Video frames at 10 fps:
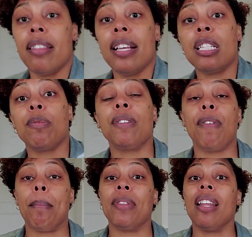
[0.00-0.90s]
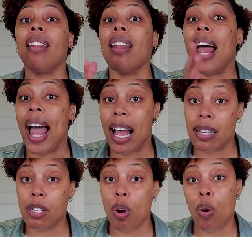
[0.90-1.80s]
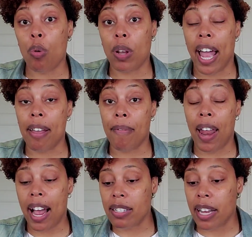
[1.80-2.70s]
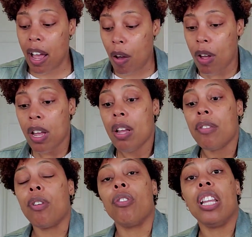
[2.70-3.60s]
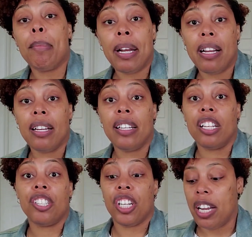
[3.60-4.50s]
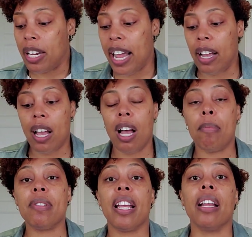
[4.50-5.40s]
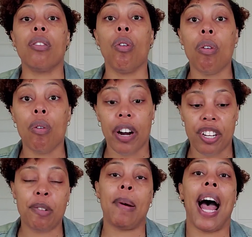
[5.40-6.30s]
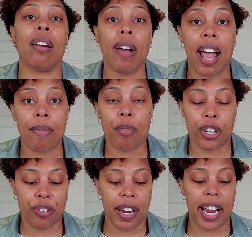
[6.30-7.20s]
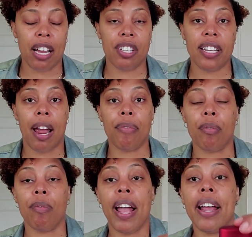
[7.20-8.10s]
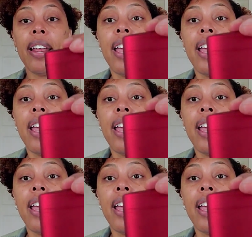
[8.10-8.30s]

This was from the last Olight flash sale. The limited edition, it comes in orange, but I don't have orange right now. I just have the red.